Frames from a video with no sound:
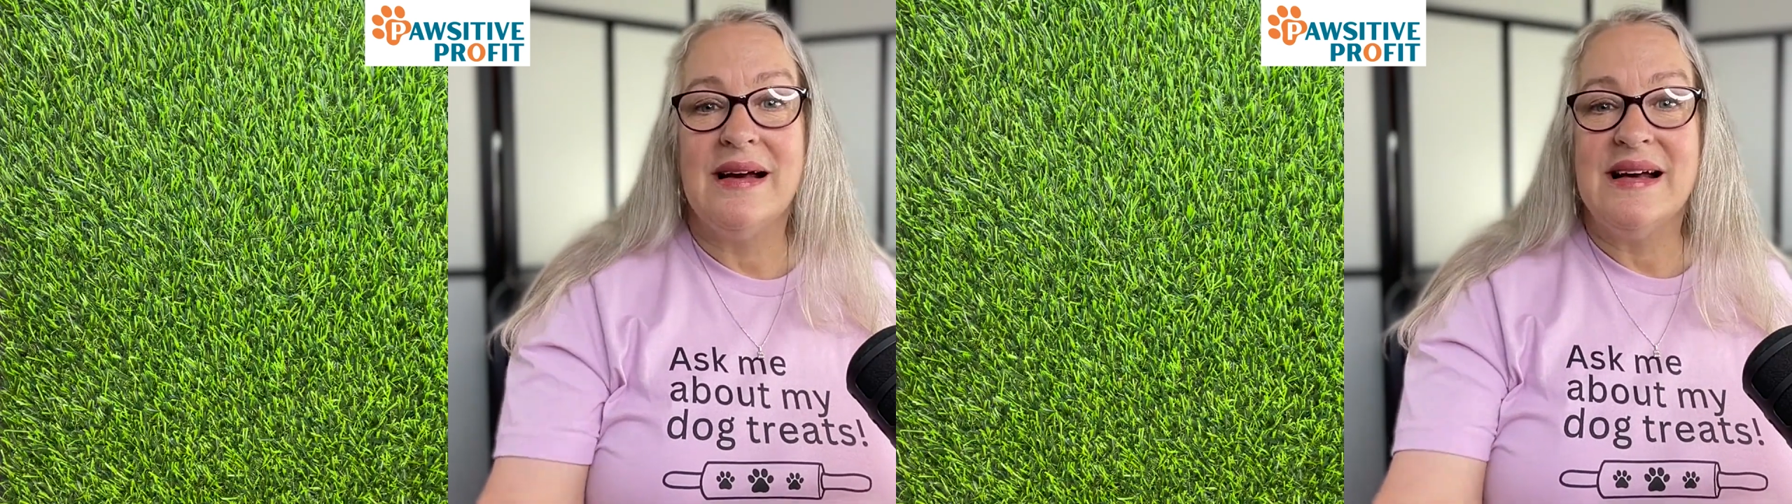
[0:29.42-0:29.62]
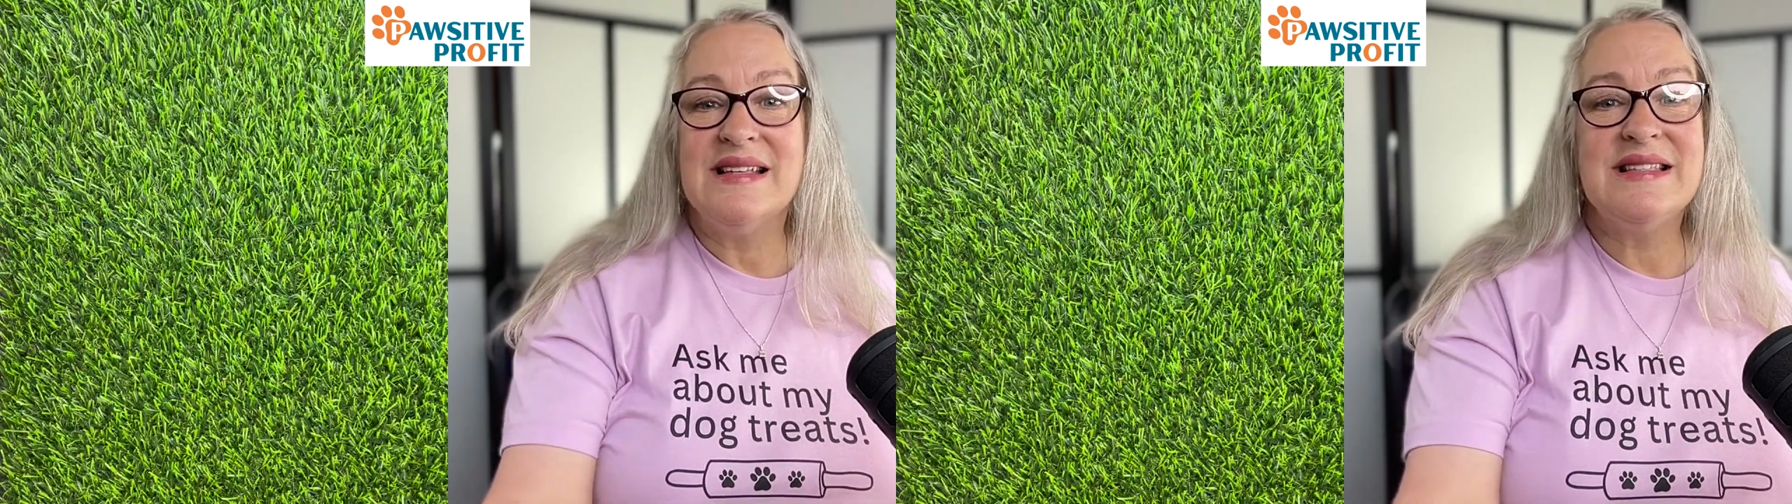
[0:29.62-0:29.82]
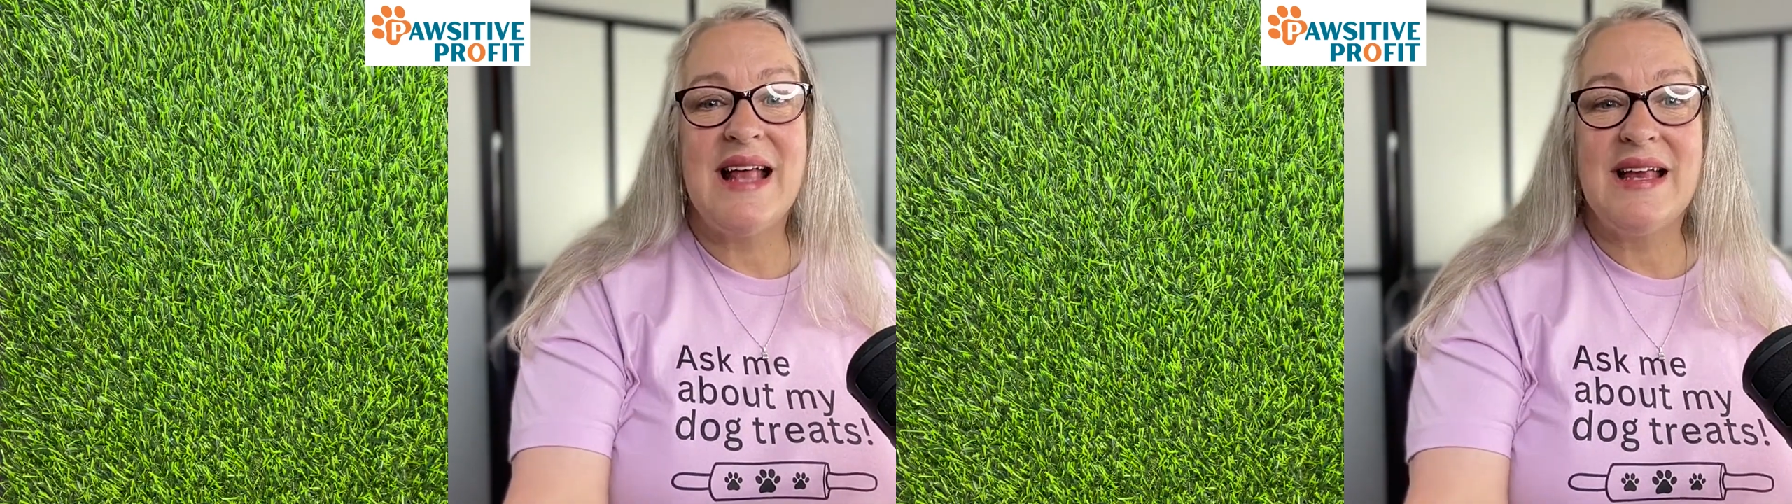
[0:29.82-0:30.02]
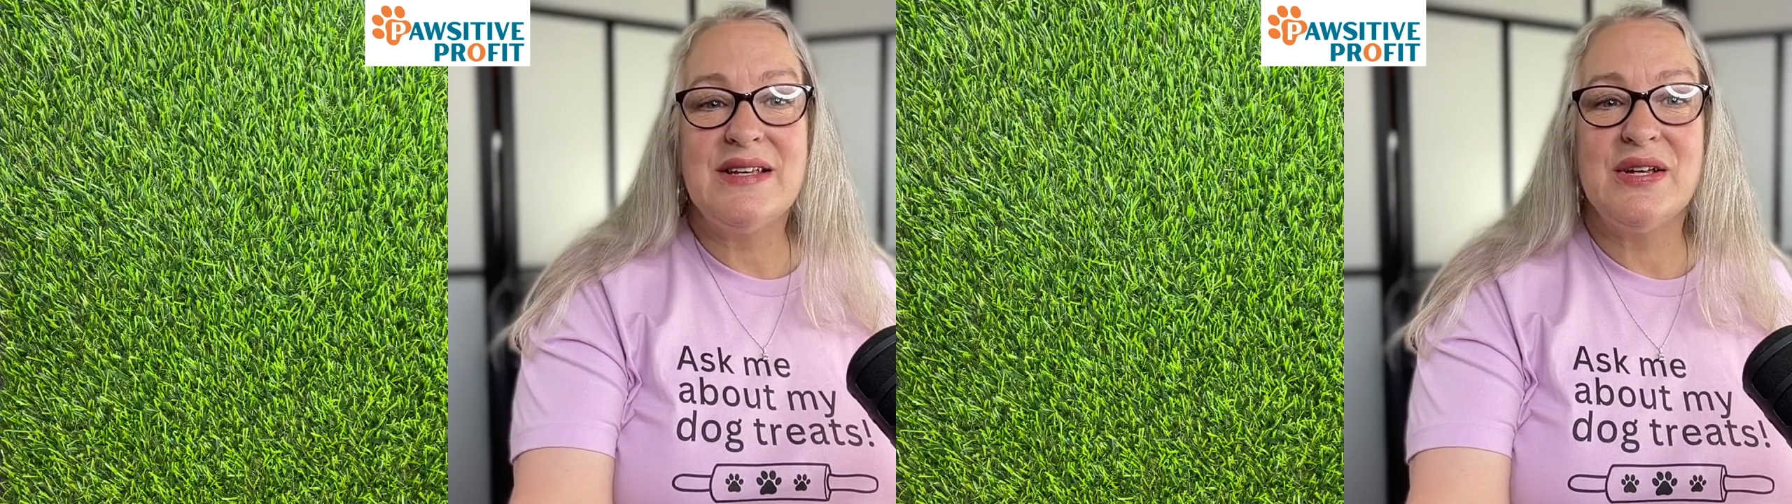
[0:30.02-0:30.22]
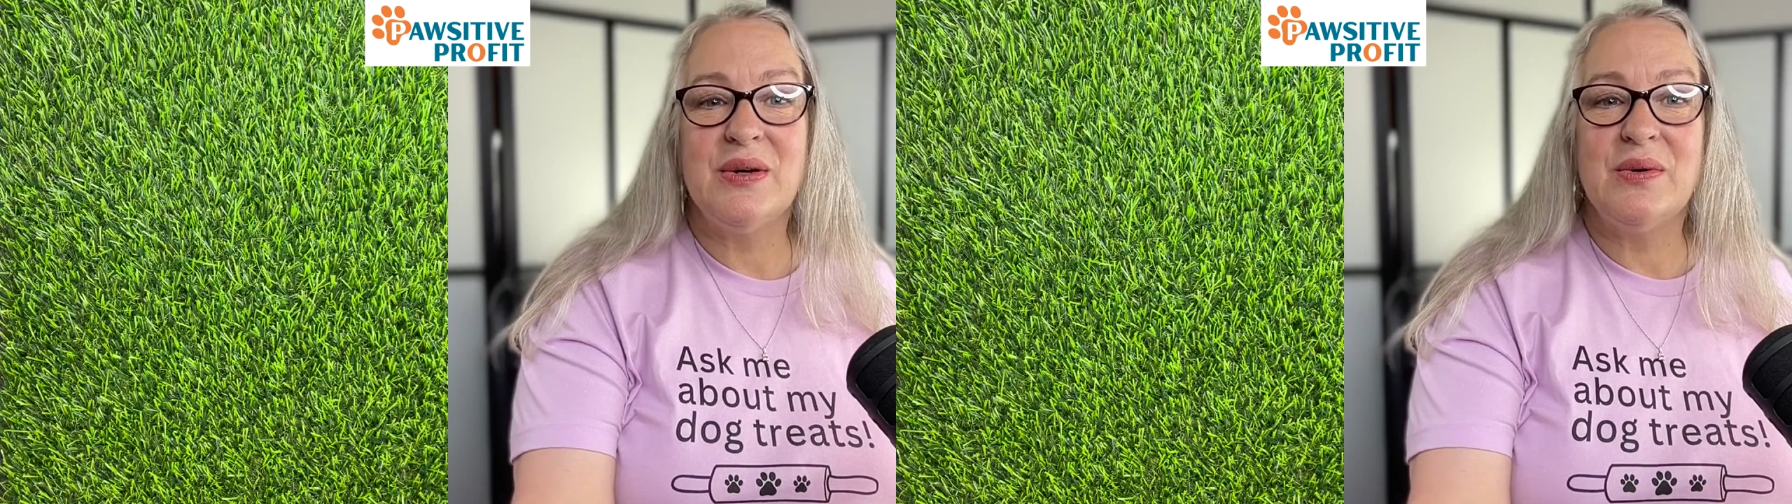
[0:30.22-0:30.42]
Stay
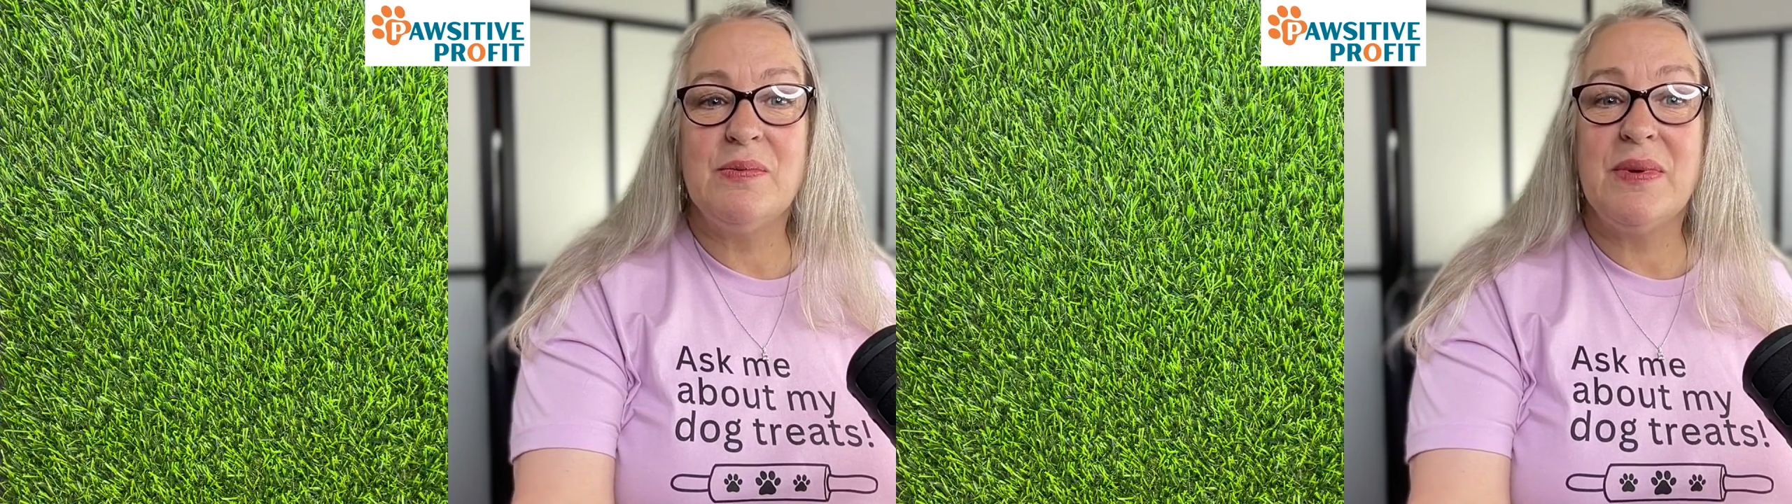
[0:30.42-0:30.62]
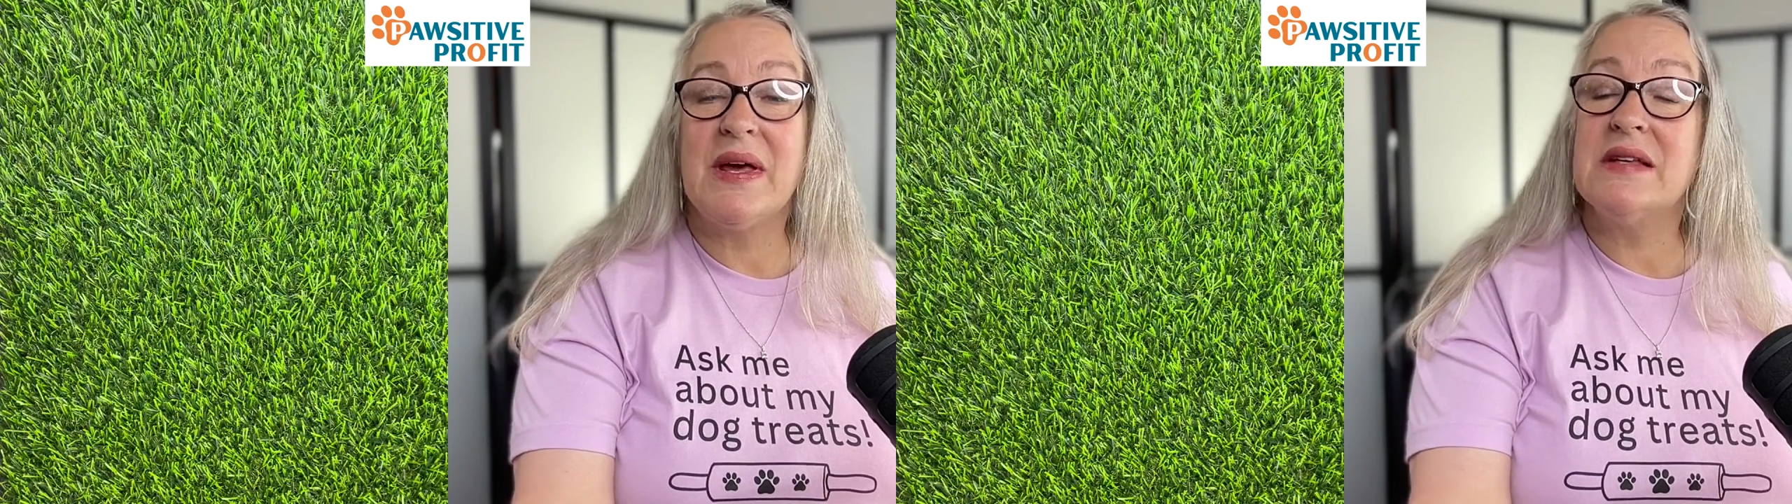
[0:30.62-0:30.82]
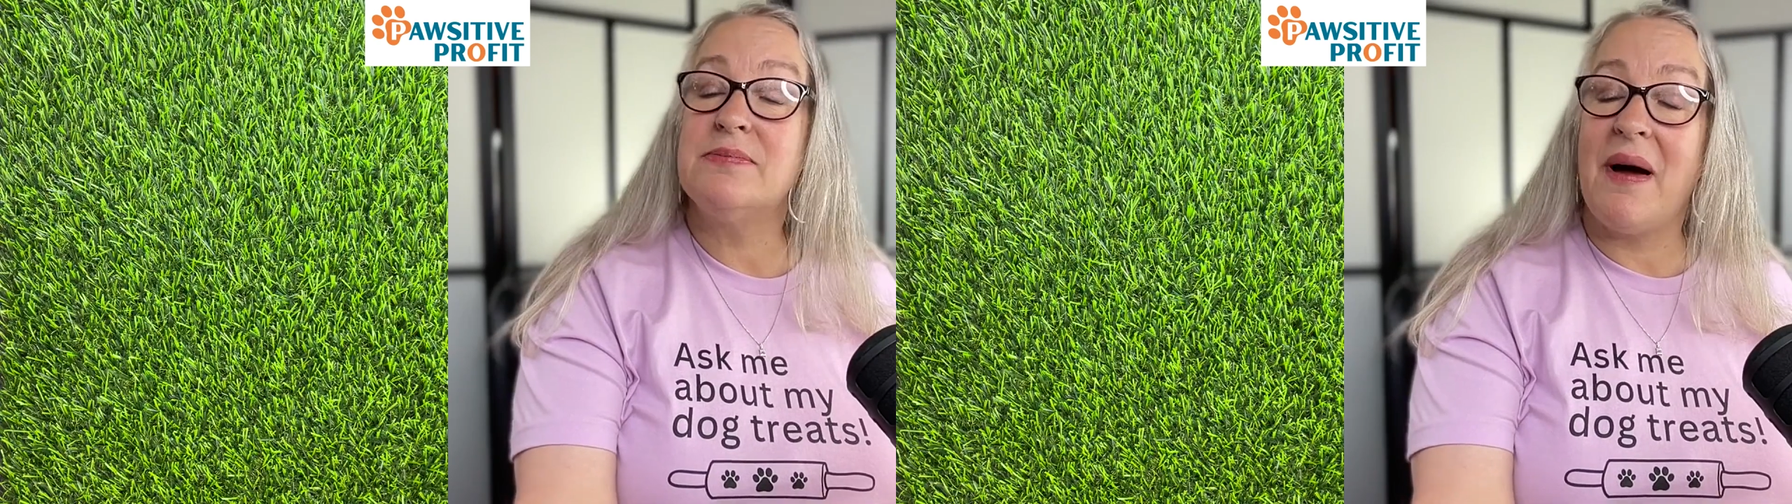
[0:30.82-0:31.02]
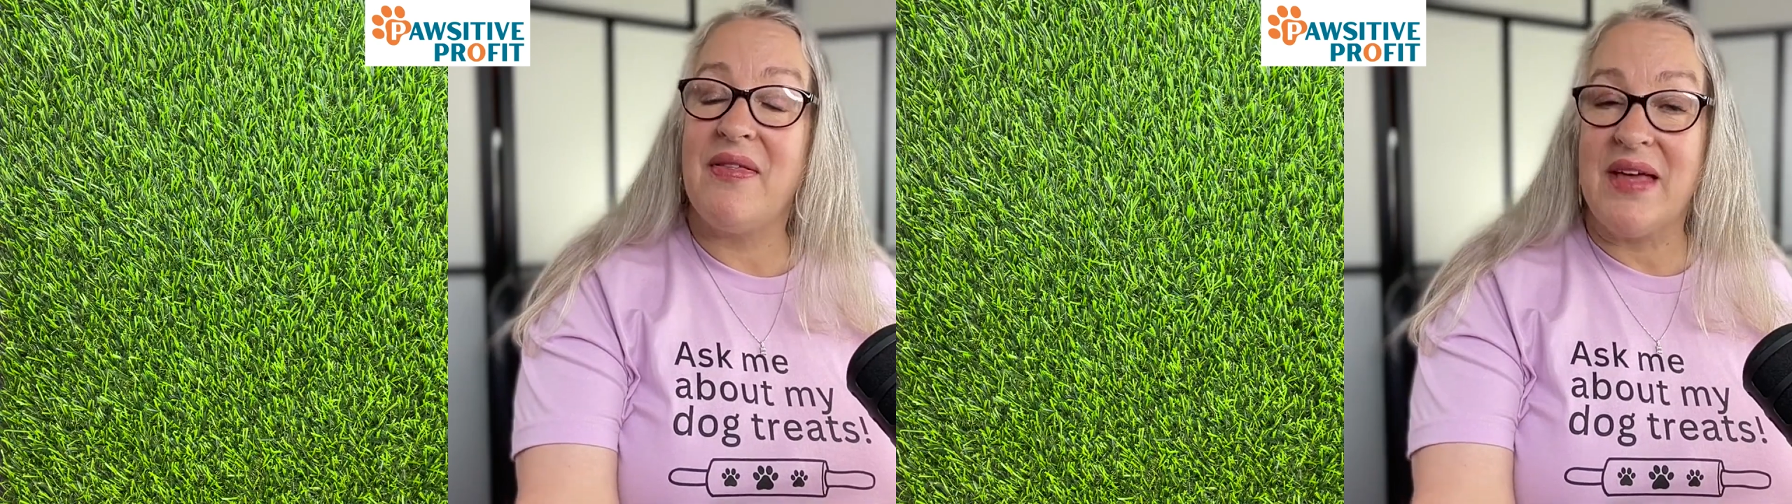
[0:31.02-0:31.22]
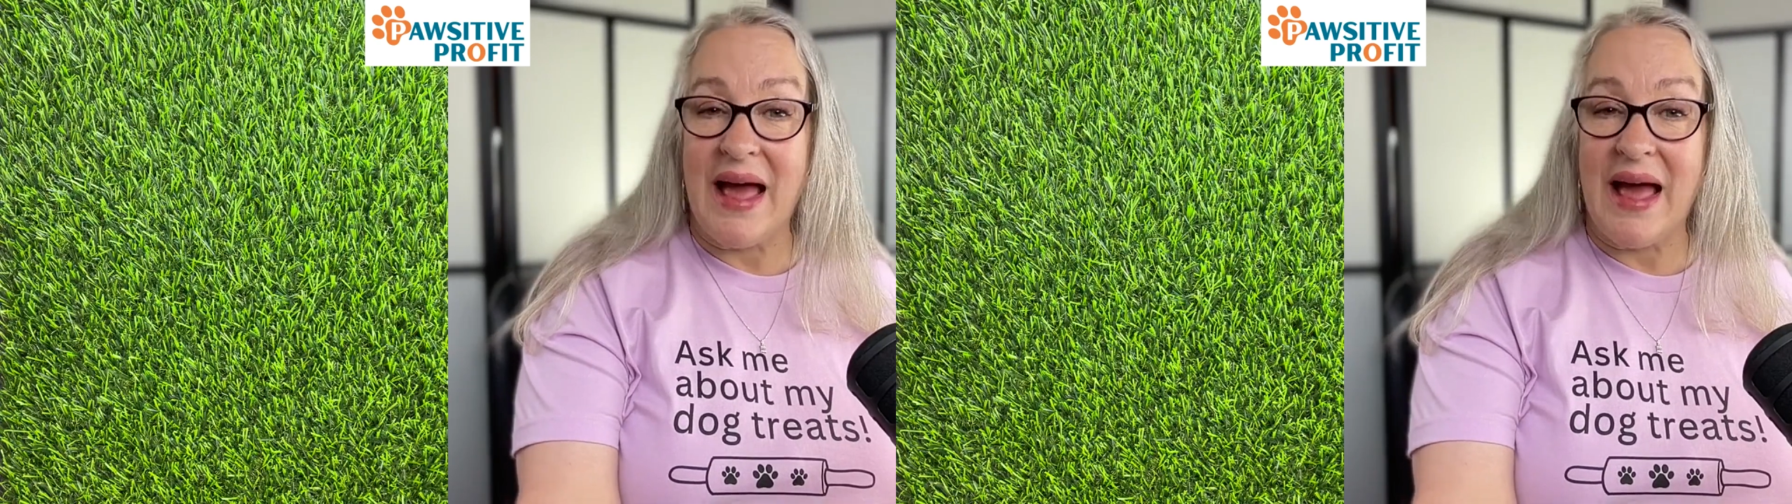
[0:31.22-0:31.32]
tuned because by the